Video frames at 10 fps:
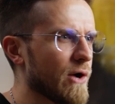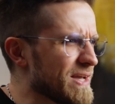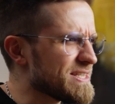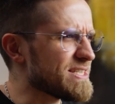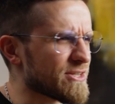
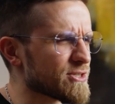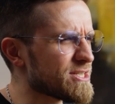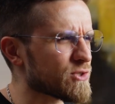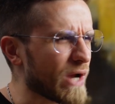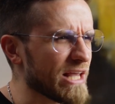can such a
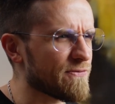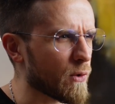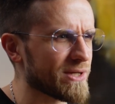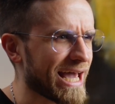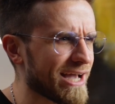
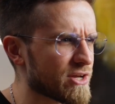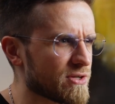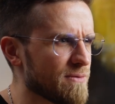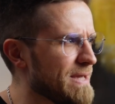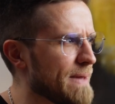straightforward
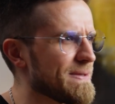action be a